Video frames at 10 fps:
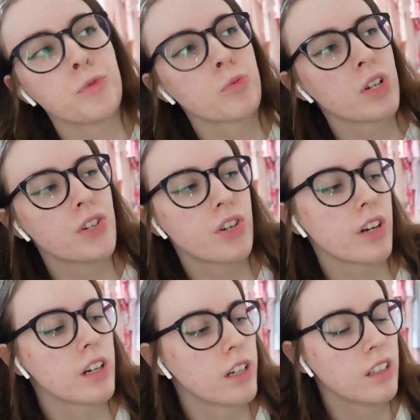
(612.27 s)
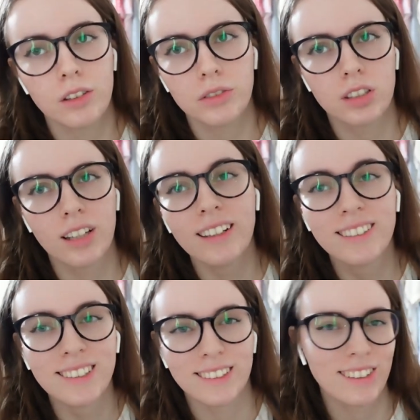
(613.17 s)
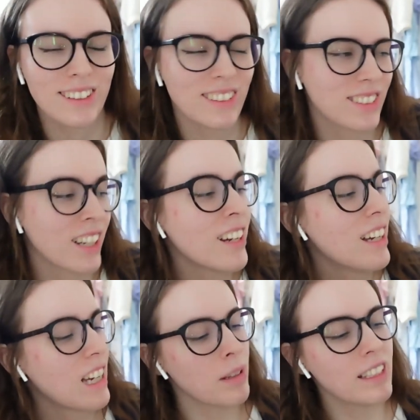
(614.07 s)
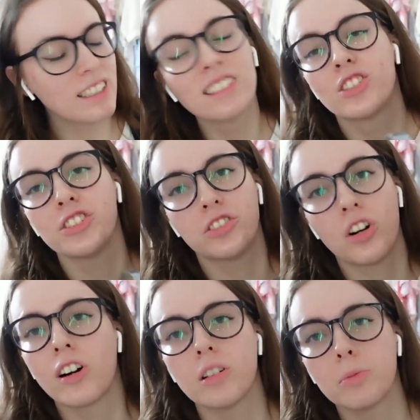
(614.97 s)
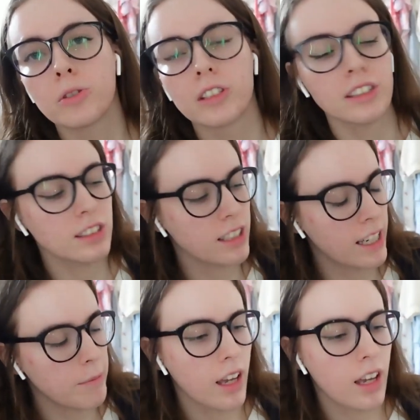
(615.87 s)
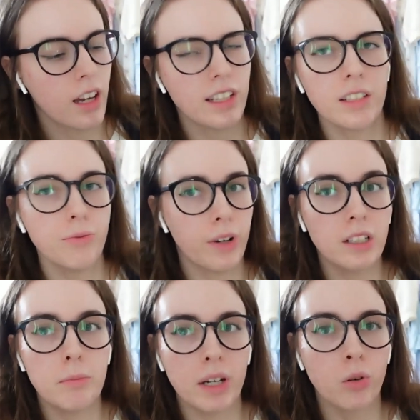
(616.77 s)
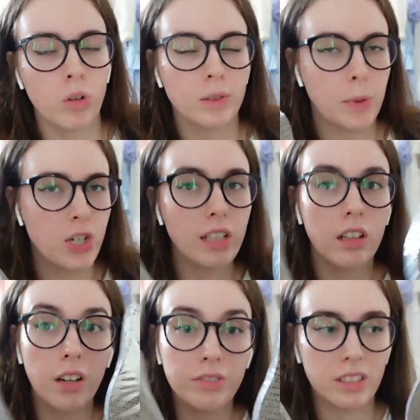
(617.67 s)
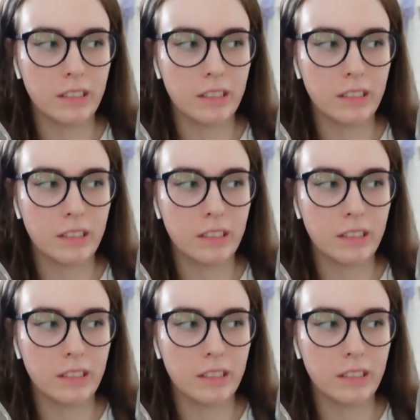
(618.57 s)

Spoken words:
which obviously she's not gonna use that. But this is just cardboard, this thing. I didn't find the bigger ones, but she loves